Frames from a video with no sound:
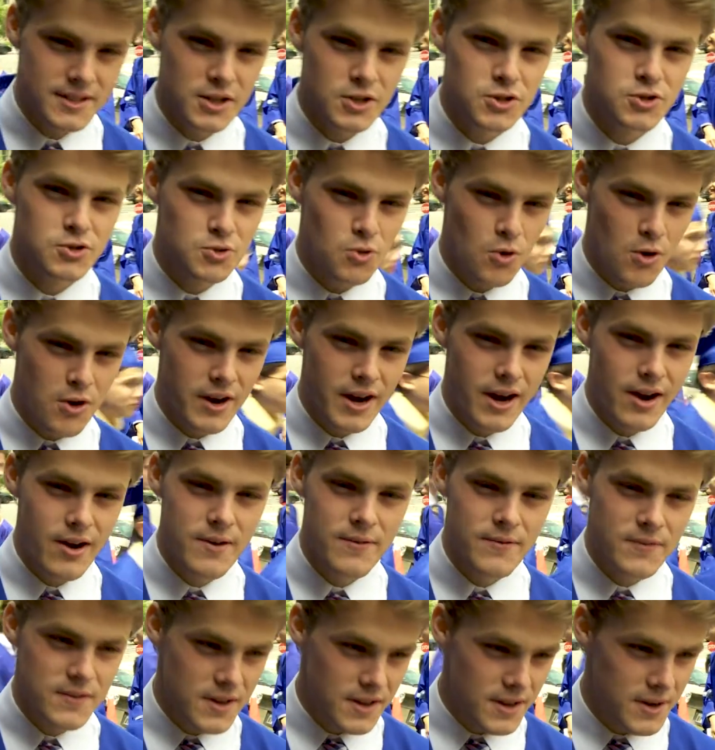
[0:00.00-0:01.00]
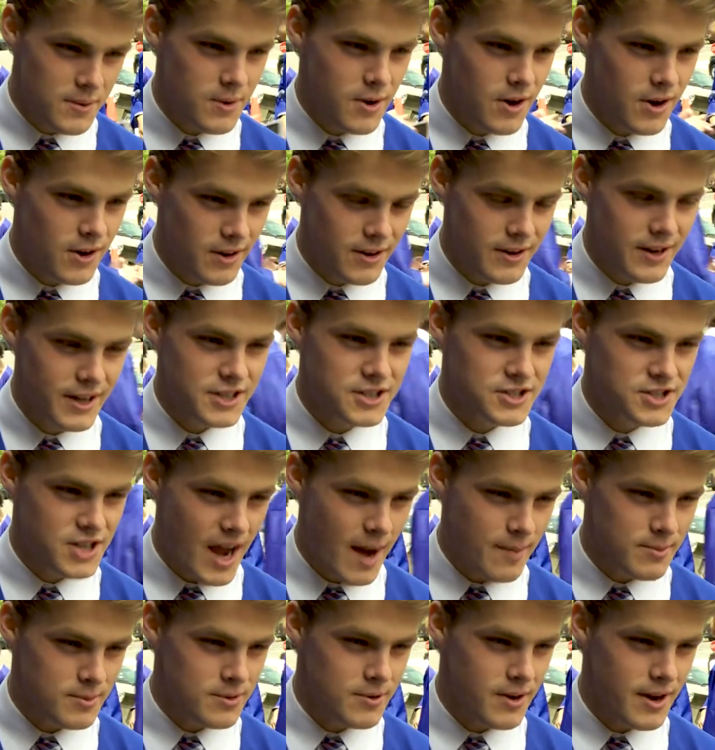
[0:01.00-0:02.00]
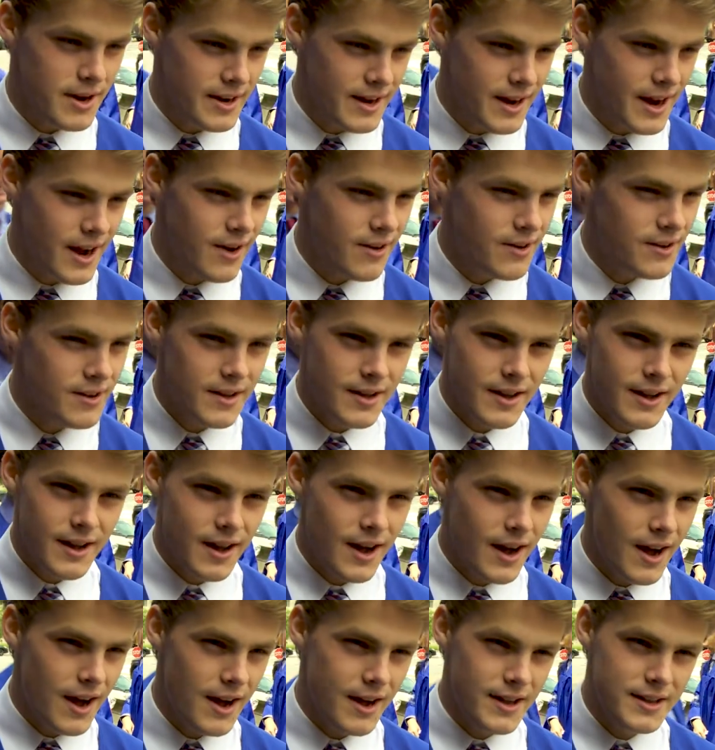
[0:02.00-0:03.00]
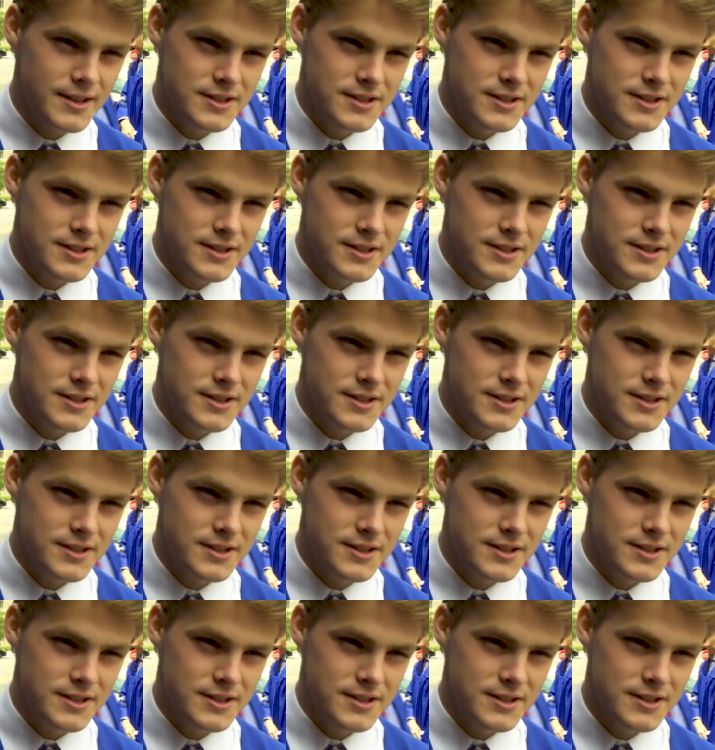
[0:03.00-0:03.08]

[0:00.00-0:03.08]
an extraordinary feeling. We're on our next chapter right now. Uh,